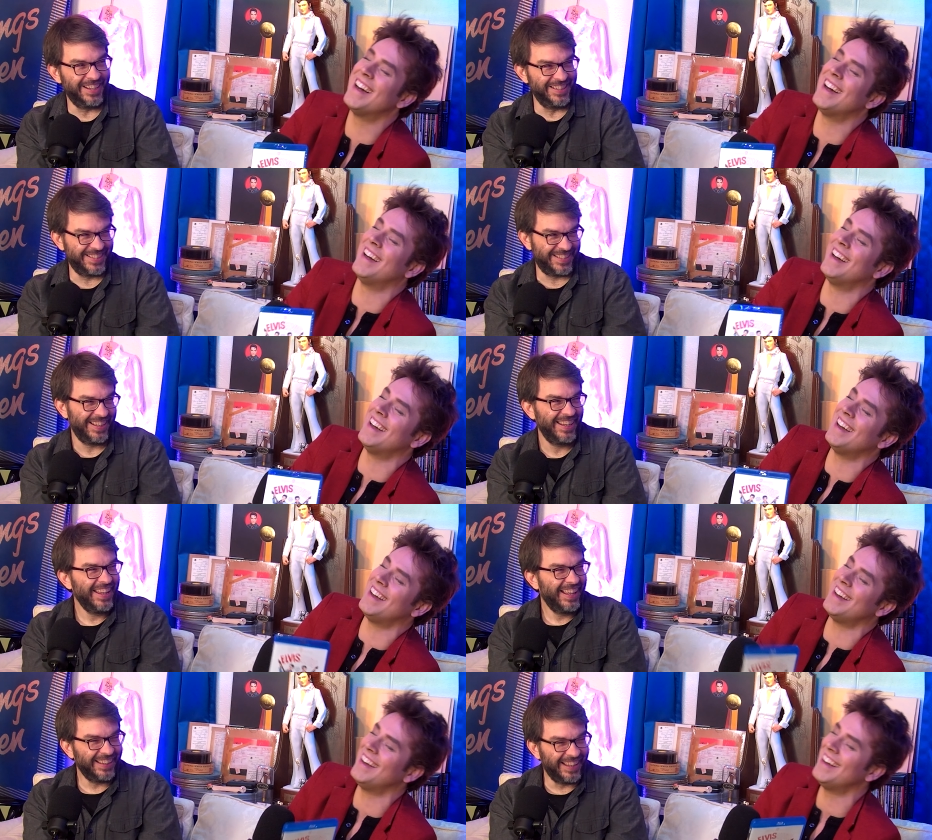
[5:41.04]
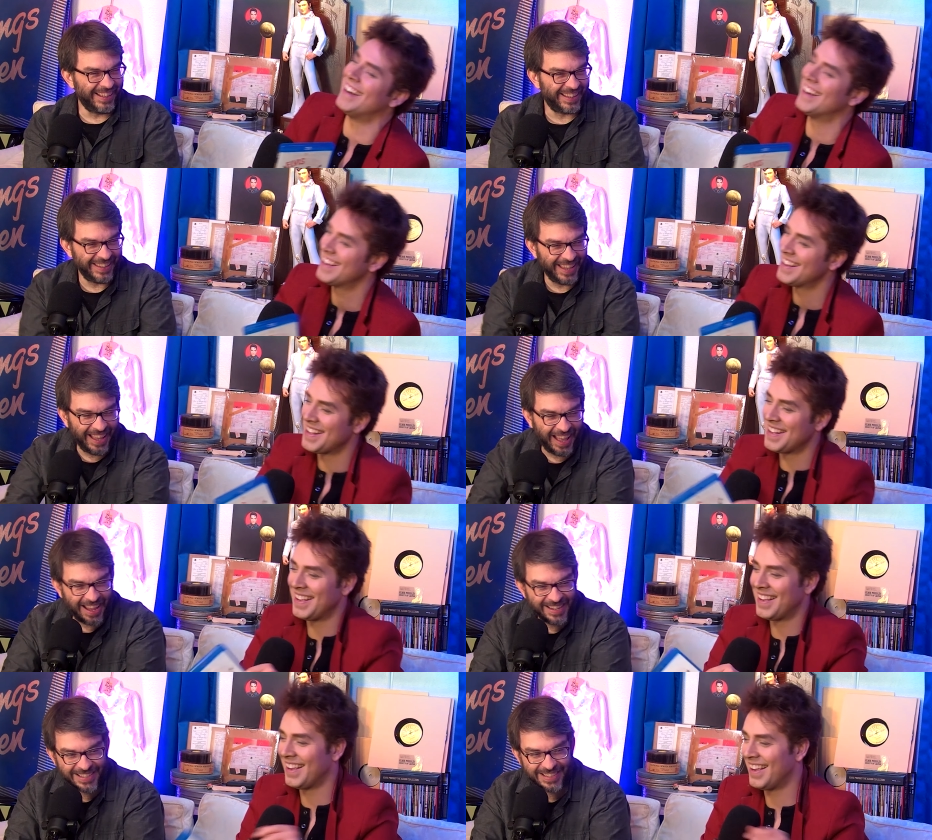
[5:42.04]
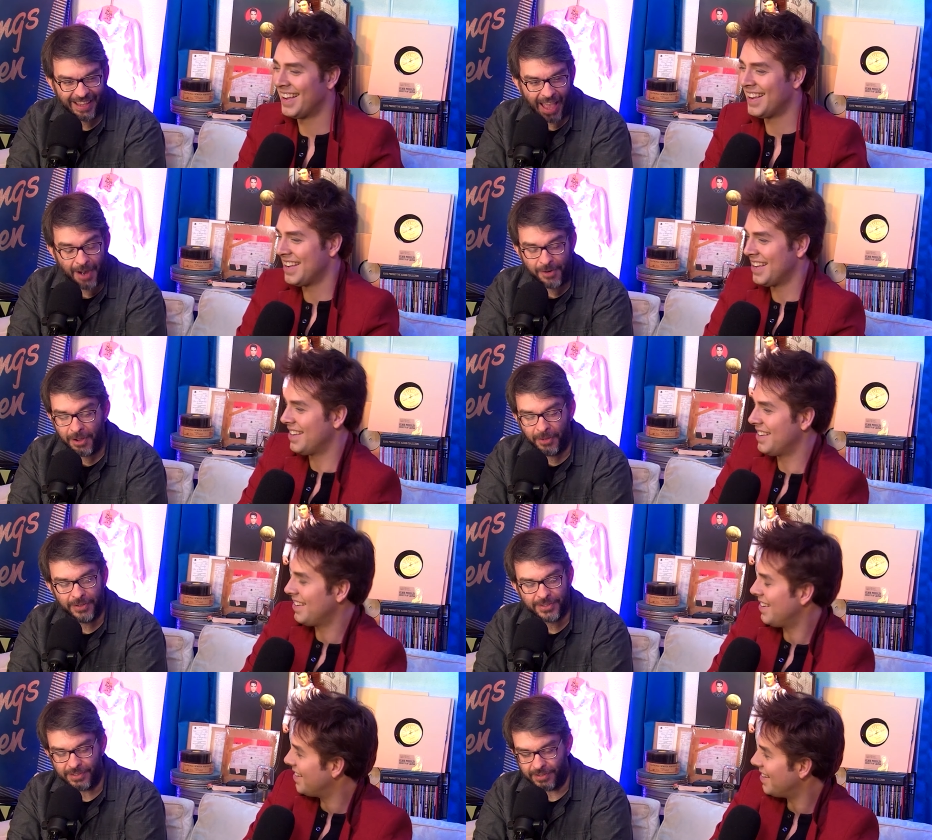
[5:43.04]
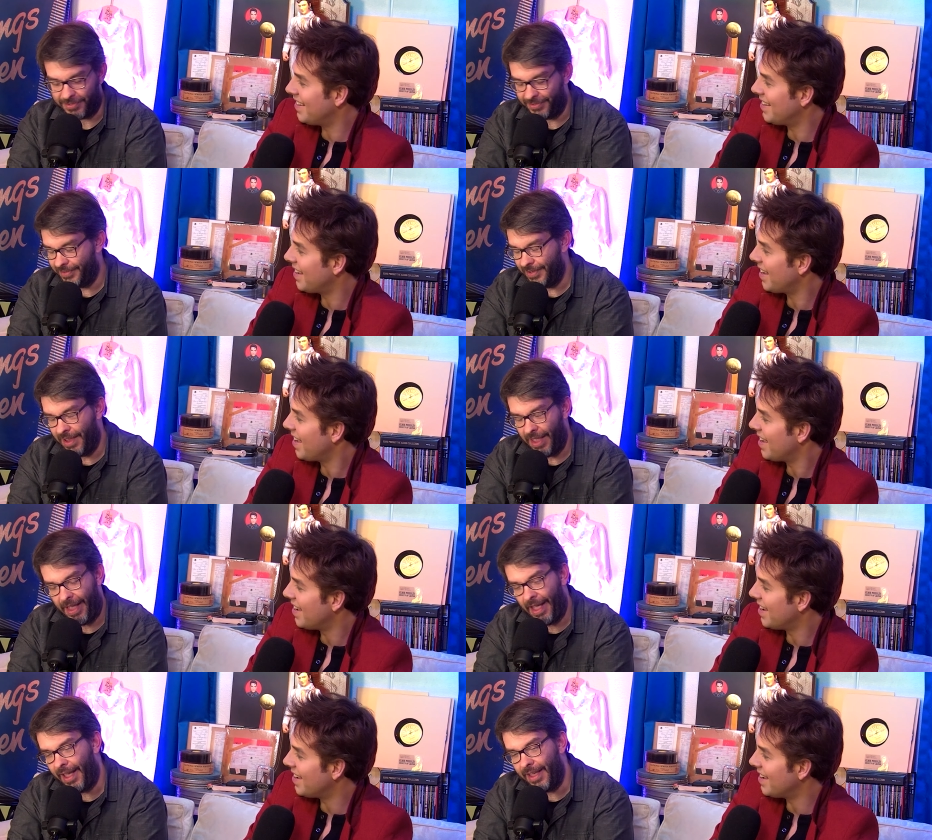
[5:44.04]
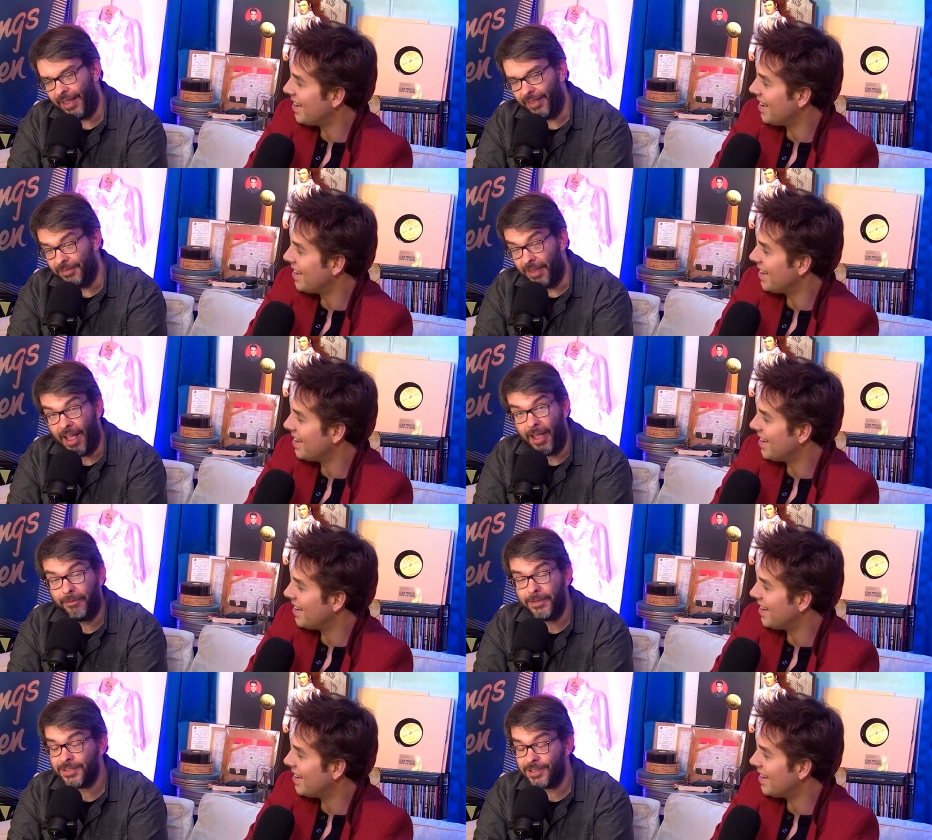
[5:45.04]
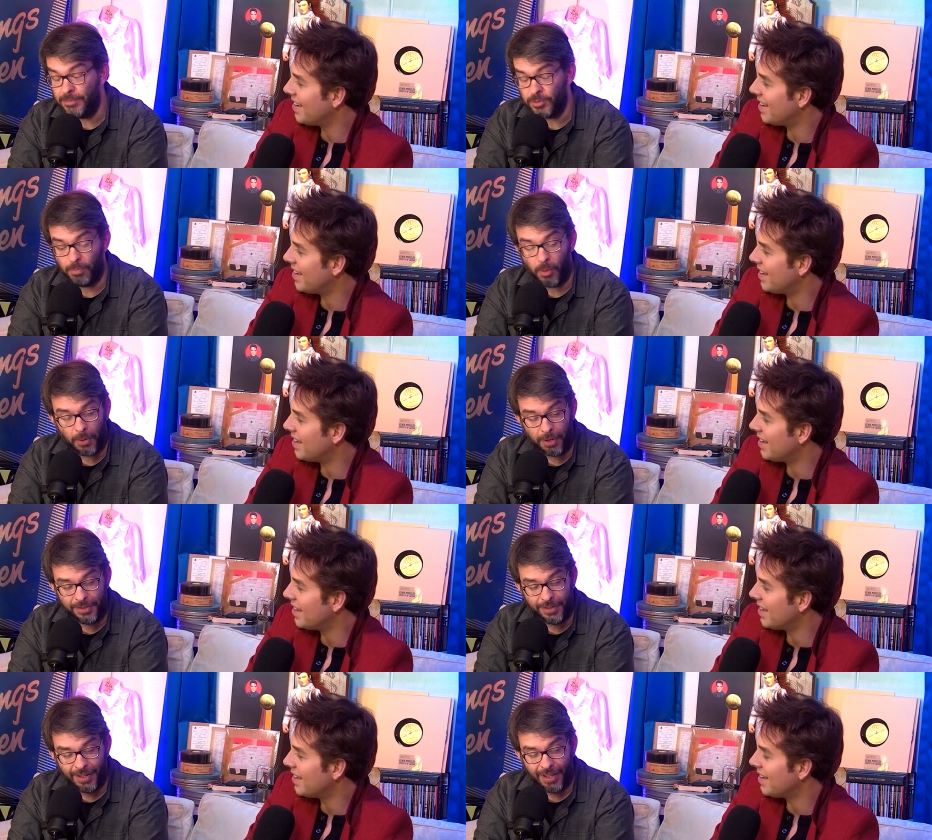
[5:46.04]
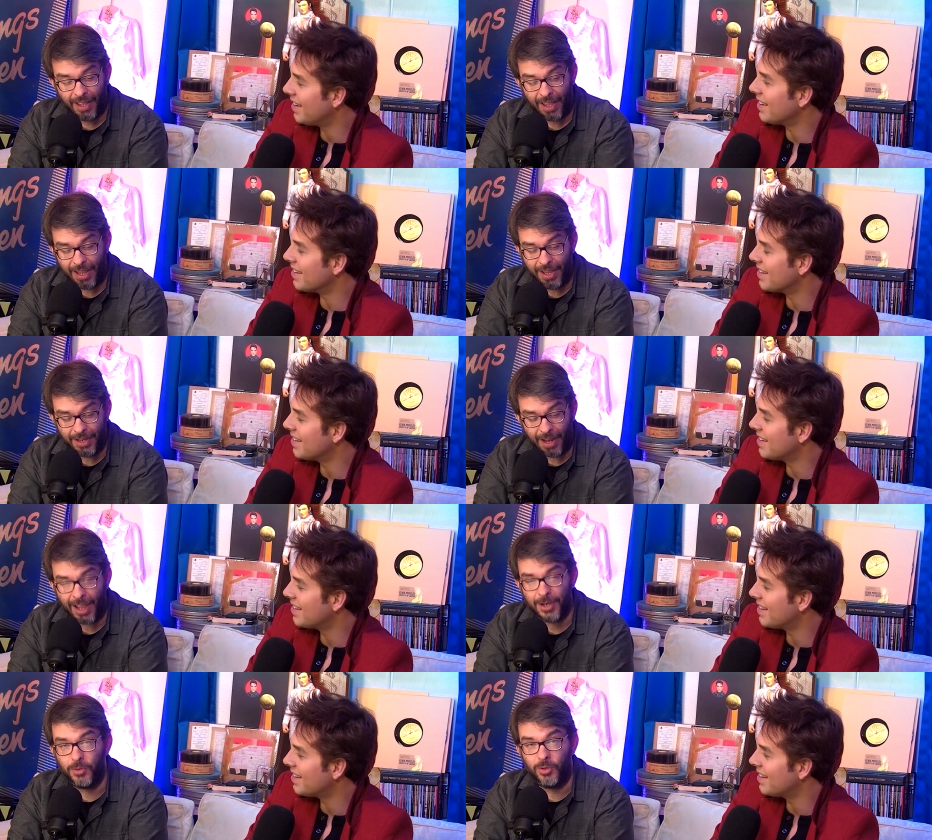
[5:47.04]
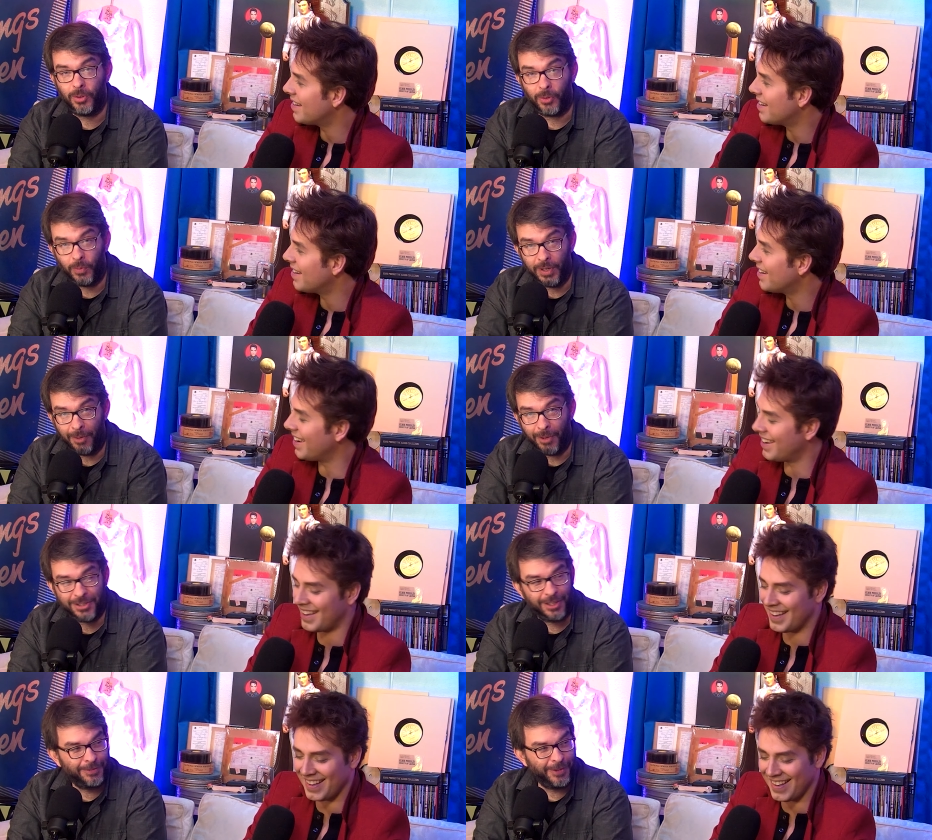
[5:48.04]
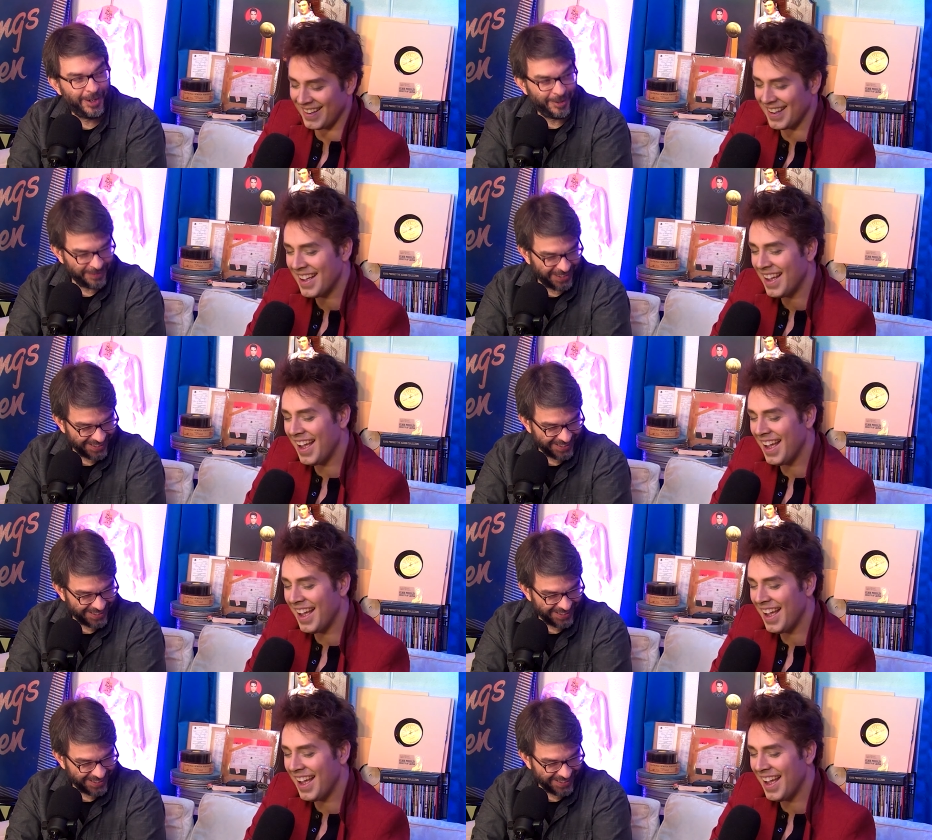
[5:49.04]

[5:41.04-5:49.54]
Speaker 1: this. like, yeah, I just, I don't know. There's just, I, Elvis seems bored, and I do too when I watch this film.